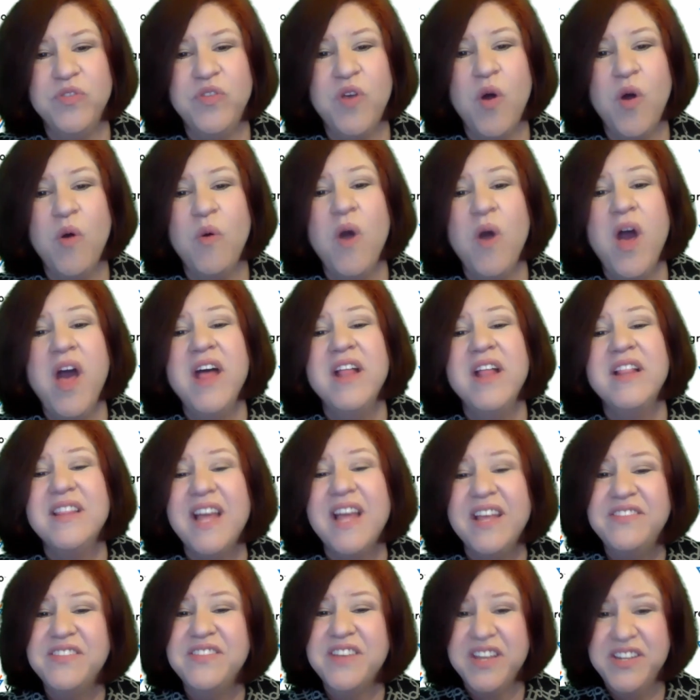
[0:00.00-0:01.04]
So
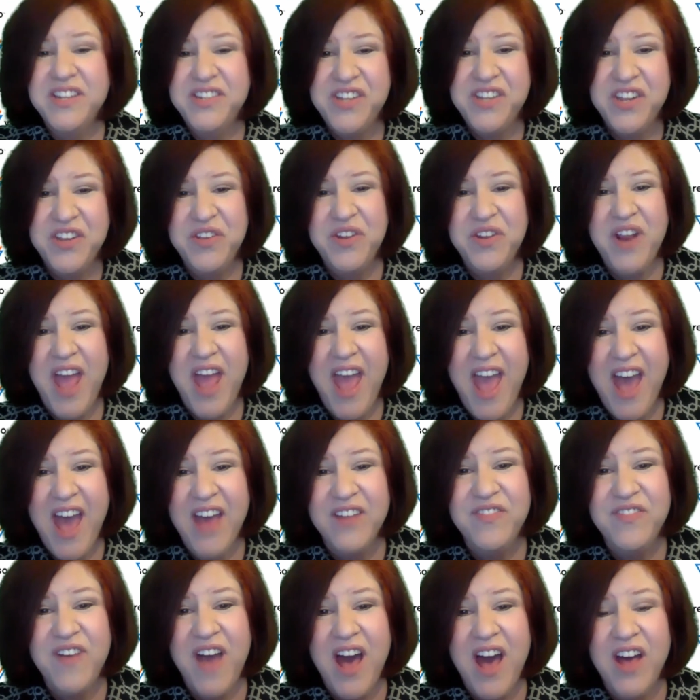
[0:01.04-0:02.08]
let's continue to
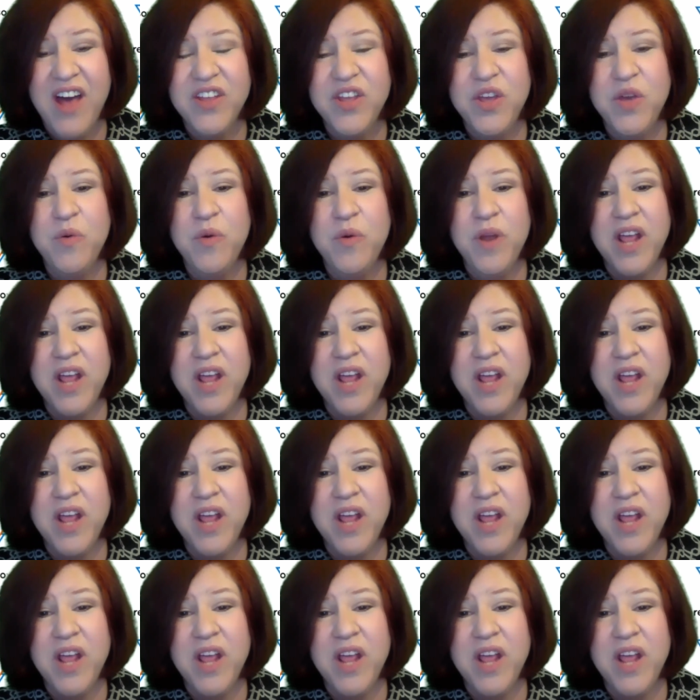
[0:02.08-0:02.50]
add value,